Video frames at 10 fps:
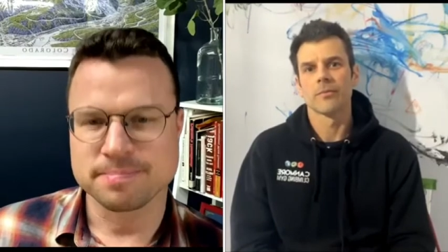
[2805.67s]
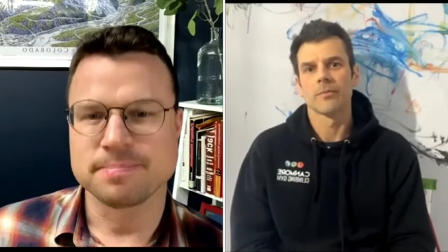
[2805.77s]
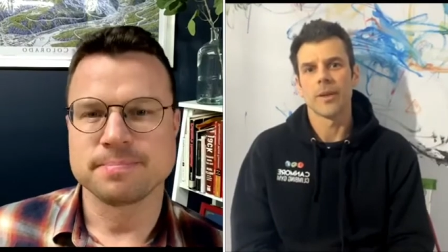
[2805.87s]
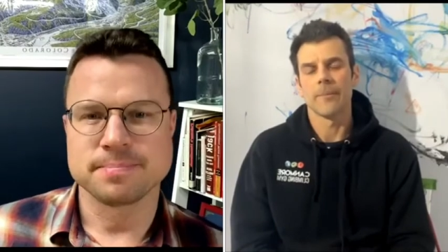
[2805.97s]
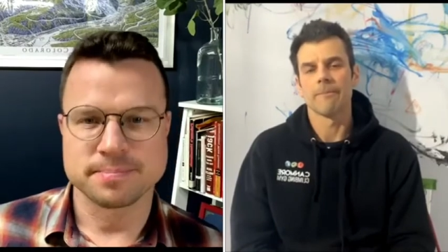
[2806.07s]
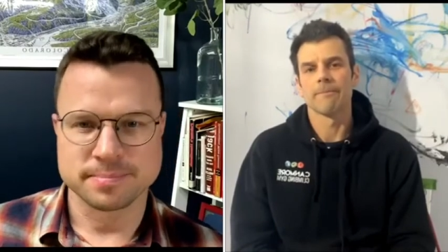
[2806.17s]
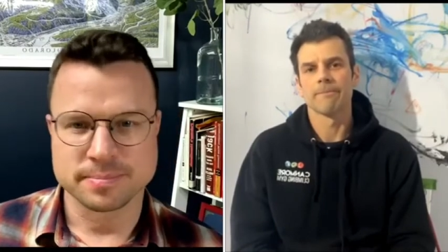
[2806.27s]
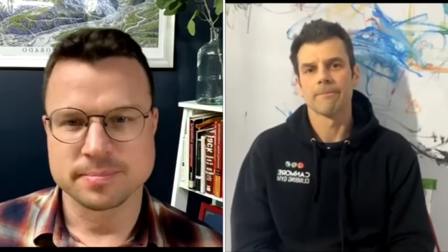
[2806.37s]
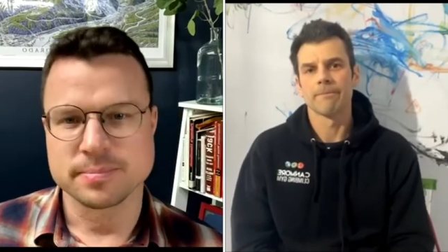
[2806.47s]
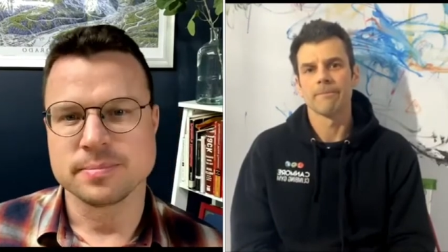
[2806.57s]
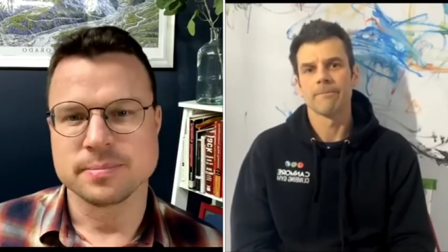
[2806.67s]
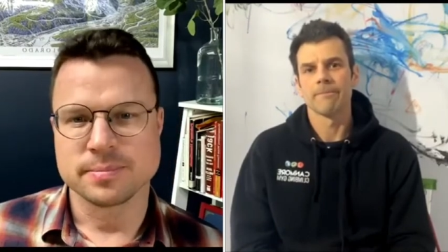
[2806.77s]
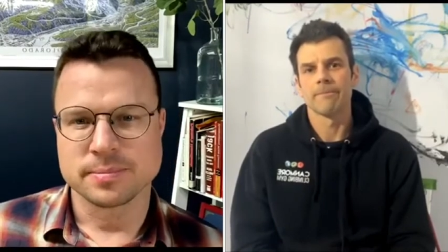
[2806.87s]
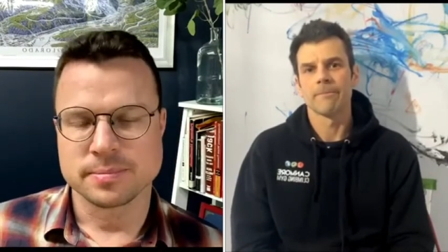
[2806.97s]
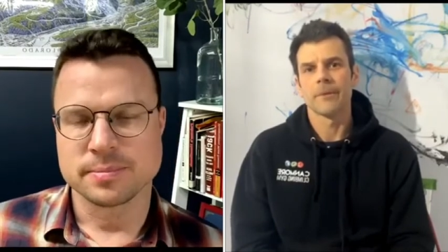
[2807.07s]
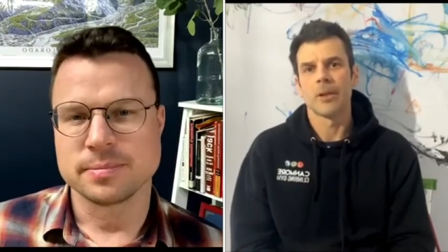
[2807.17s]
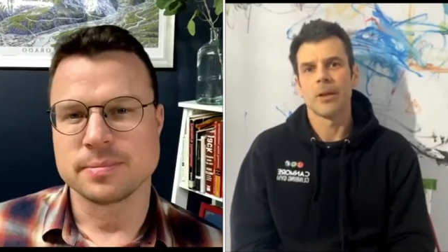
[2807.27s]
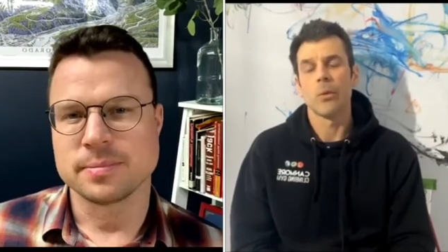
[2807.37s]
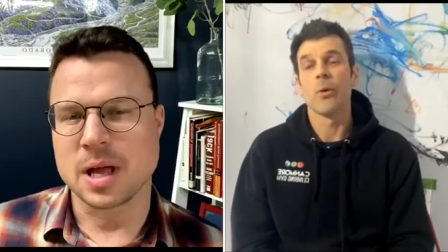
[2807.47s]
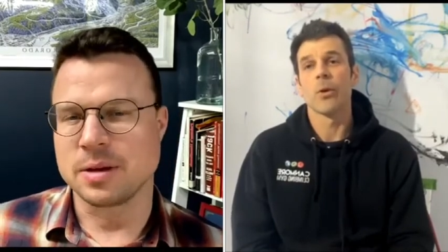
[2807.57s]
Speaker 1: Yeah. Uh, we
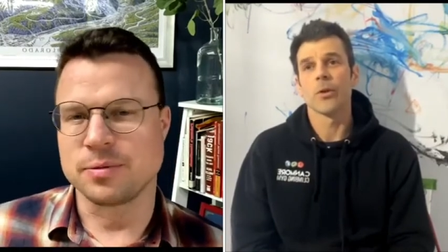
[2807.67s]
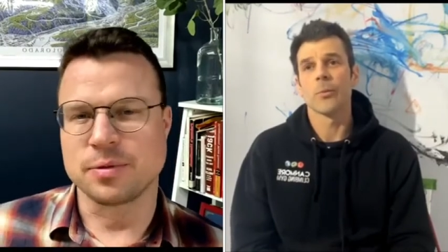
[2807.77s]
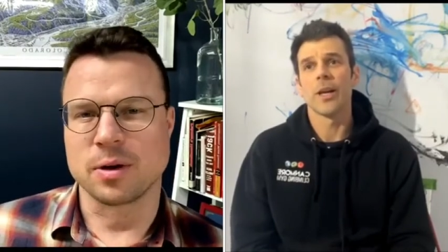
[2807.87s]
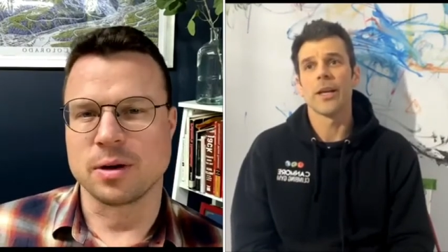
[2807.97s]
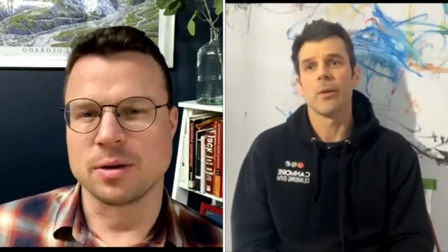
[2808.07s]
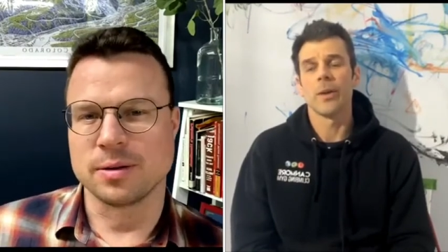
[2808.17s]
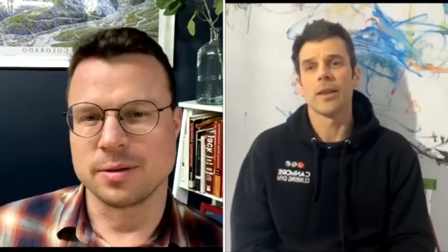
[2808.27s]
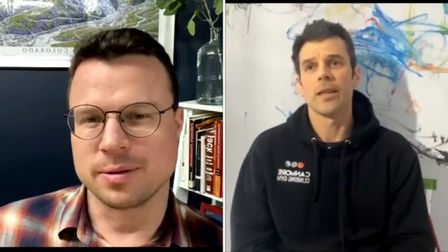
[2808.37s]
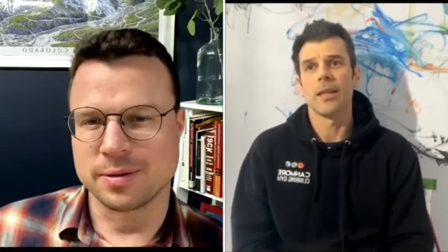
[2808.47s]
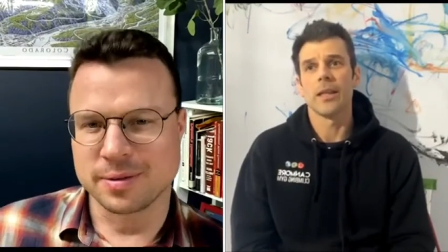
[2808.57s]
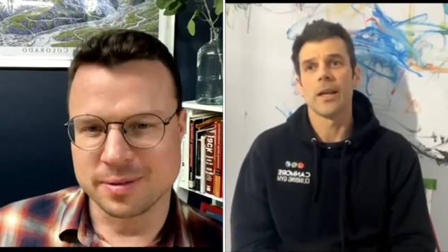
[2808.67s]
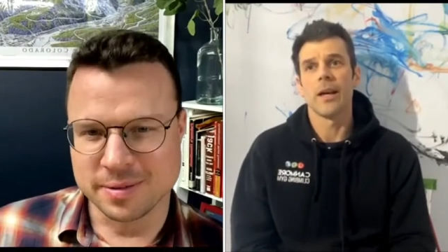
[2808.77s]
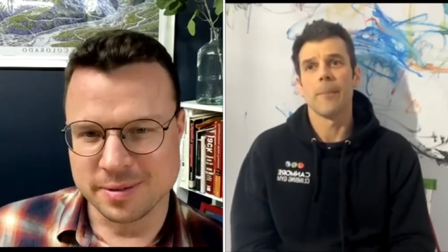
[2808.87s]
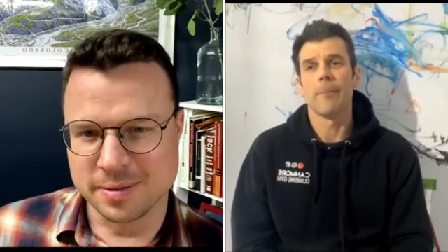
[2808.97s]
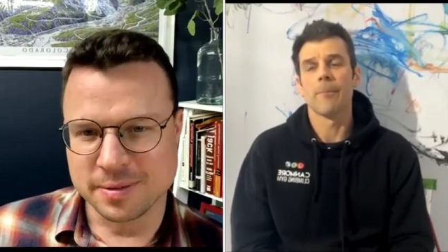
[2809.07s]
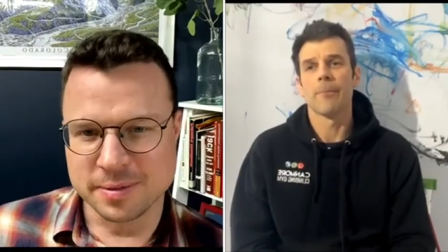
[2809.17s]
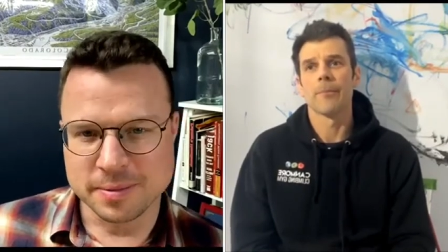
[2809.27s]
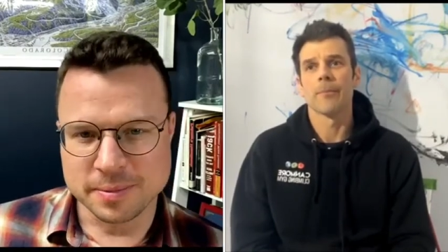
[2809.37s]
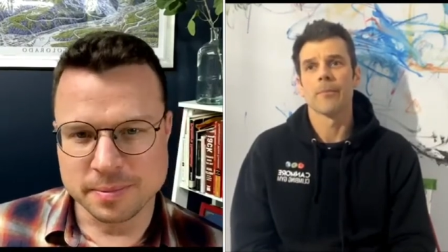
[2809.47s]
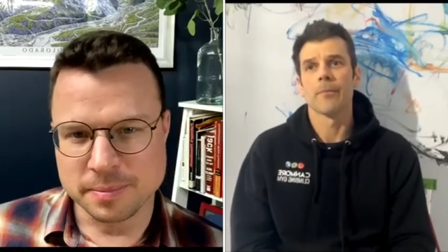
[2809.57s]
and- were spraying it with the, um,
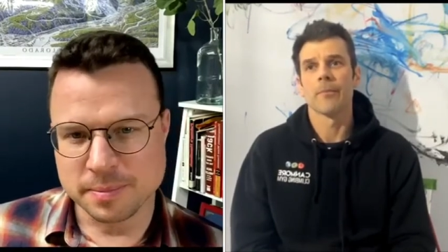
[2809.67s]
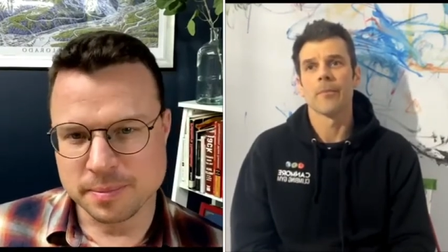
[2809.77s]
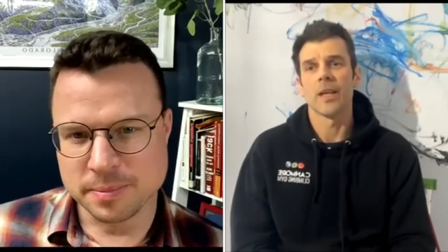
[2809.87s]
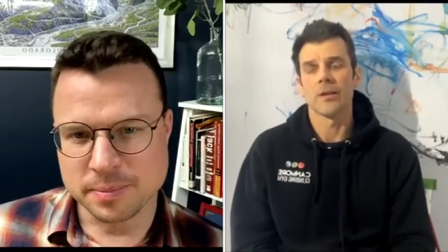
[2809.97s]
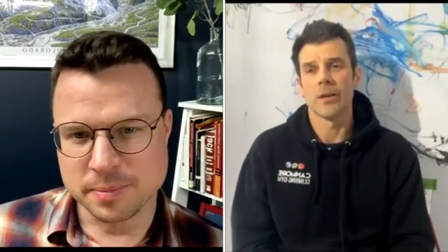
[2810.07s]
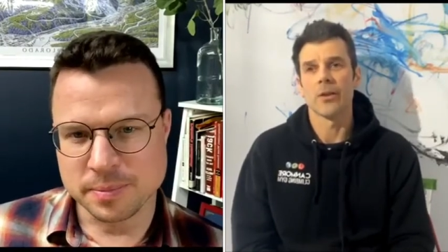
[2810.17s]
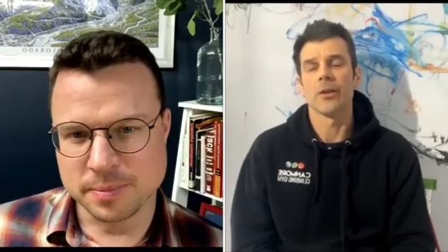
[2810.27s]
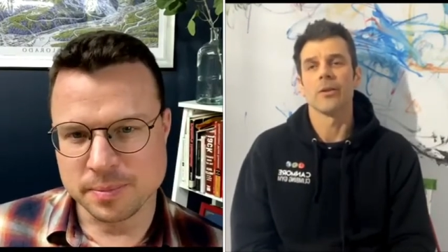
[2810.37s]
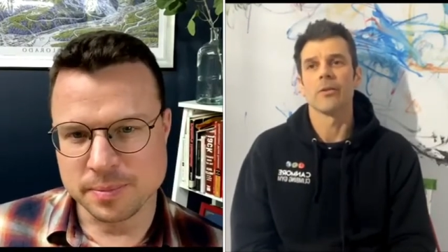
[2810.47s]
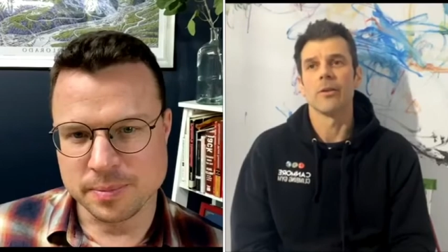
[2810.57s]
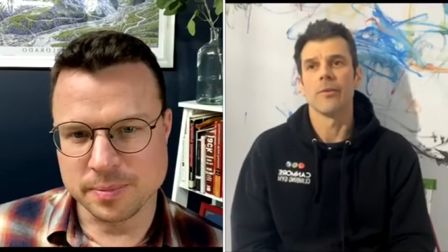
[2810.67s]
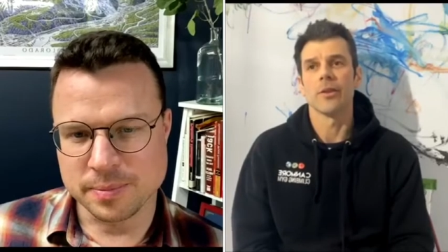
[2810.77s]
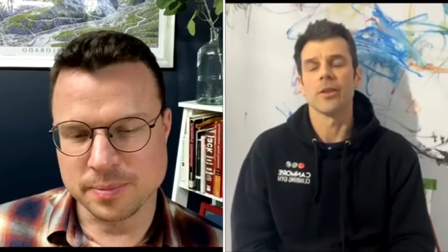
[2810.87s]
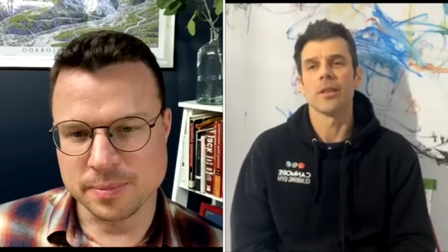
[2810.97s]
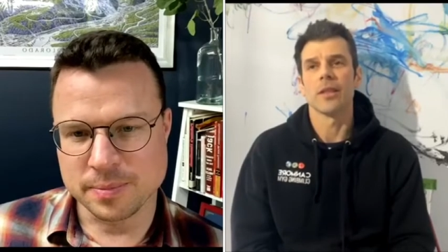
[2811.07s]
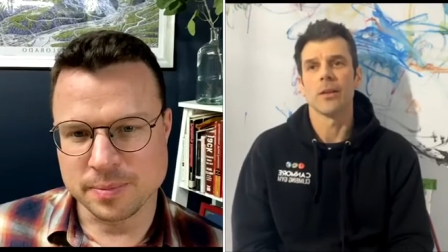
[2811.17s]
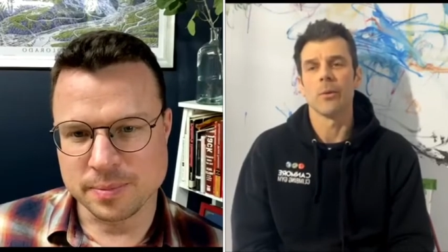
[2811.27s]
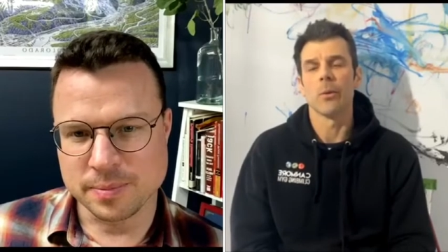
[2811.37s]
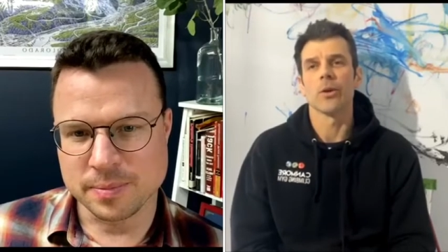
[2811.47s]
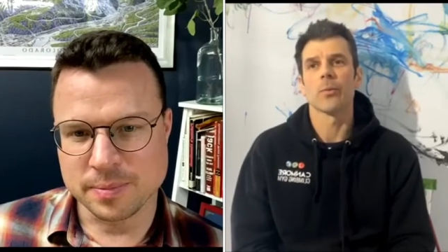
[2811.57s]
that's another good efficiency thing. We were
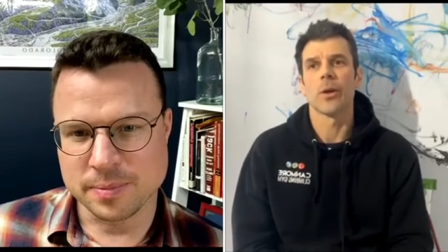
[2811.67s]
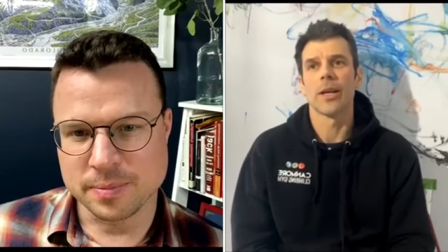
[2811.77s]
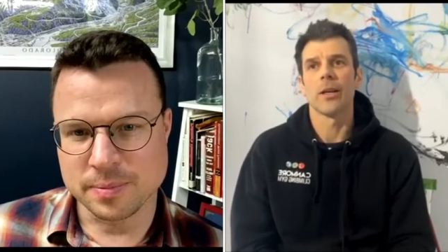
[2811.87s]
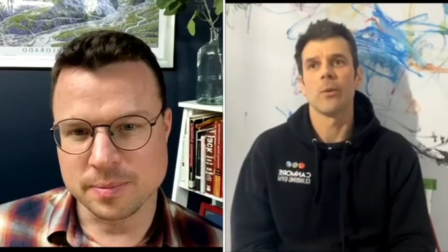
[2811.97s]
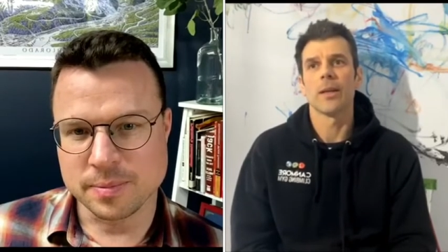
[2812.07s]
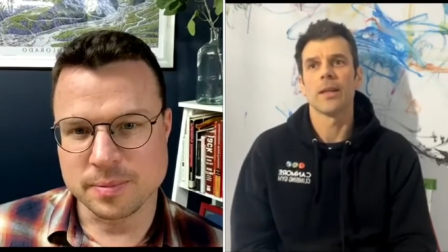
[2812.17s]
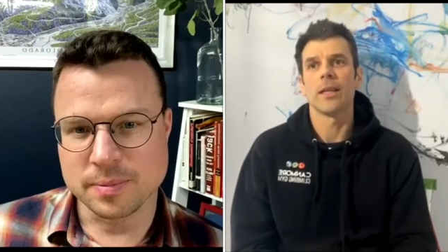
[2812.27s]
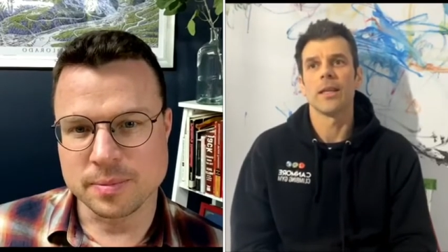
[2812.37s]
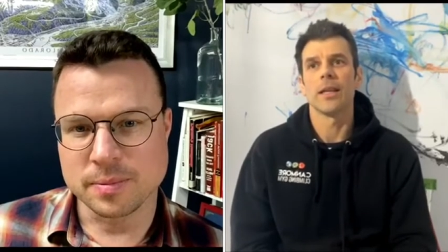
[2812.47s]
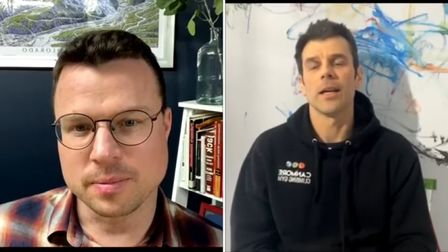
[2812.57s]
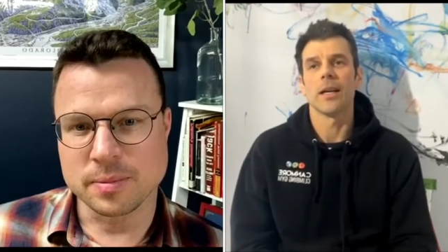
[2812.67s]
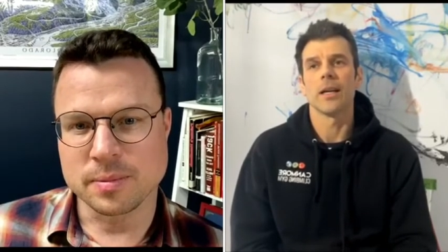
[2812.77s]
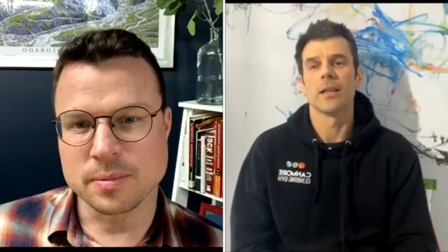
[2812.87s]
spraying it with the, uh,